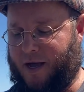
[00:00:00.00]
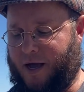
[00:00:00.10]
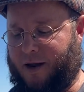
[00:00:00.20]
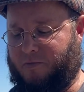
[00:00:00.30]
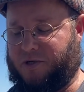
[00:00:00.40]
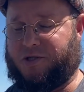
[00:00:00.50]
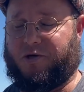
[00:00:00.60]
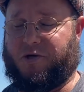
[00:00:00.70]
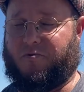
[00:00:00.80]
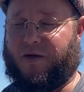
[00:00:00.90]
and I'm going to show
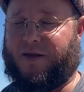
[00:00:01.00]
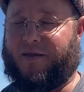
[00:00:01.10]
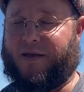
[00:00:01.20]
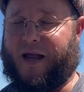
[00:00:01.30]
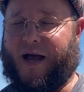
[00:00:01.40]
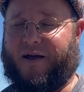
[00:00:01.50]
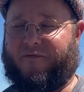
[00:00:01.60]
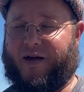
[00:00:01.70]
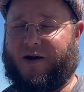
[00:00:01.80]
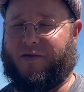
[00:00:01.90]
you the one that I have
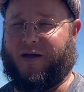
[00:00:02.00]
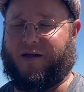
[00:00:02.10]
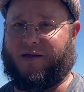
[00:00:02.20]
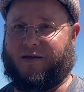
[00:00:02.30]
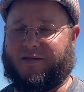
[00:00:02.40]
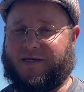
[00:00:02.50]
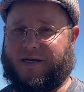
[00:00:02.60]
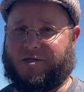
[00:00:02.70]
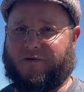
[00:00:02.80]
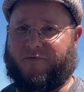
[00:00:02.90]
found that it's
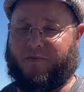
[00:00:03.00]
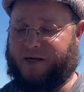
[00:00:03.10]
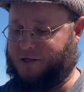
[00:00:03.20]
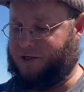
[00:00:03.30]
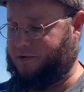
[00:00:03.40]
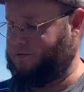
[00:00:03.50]
easier for me to do.